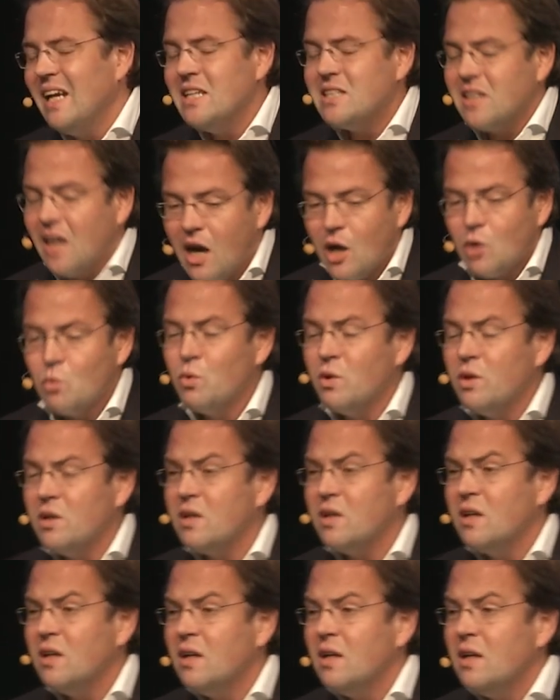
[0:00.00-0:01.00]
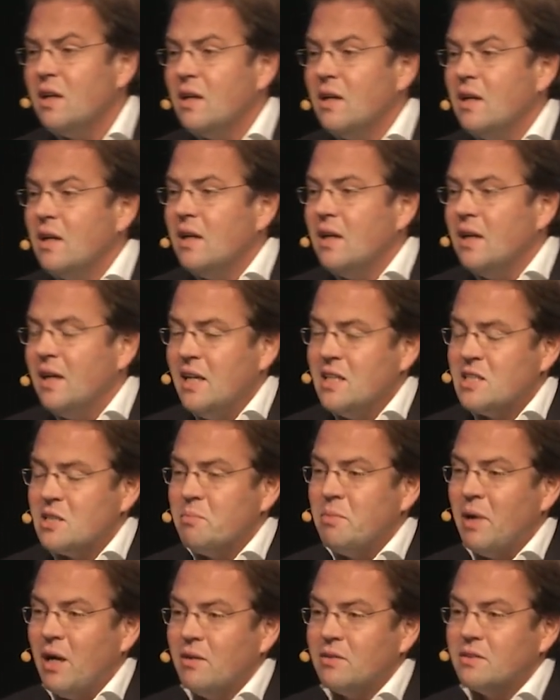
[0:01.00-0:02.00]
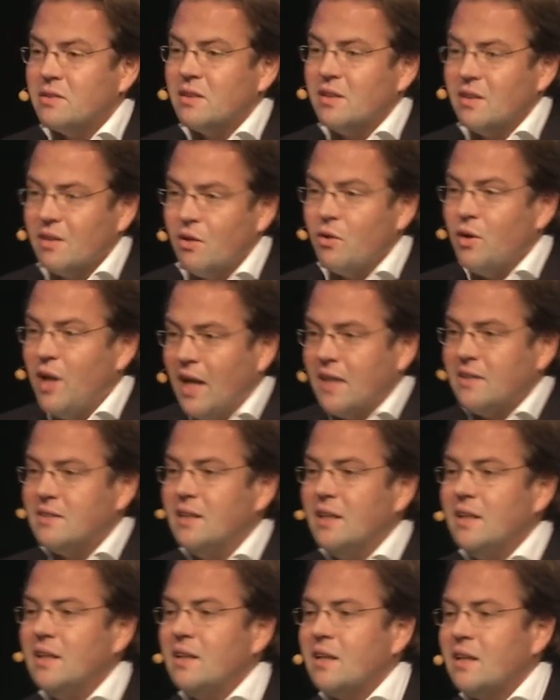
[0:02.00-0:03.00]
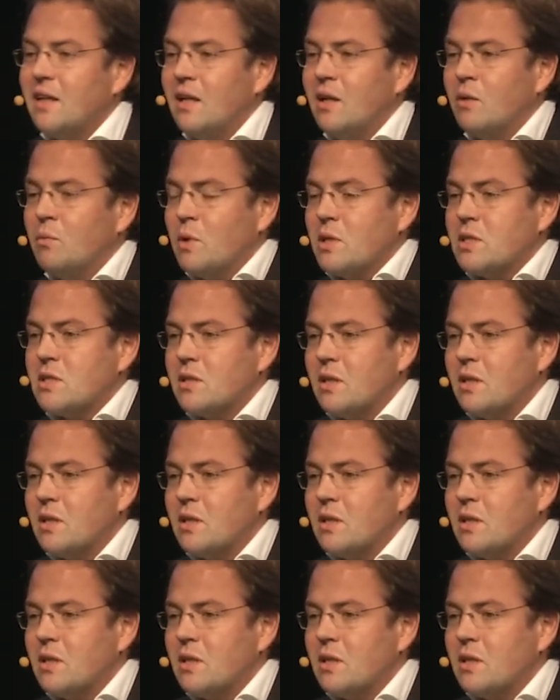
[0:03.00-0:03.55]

It's artwork. It's about connecting, and it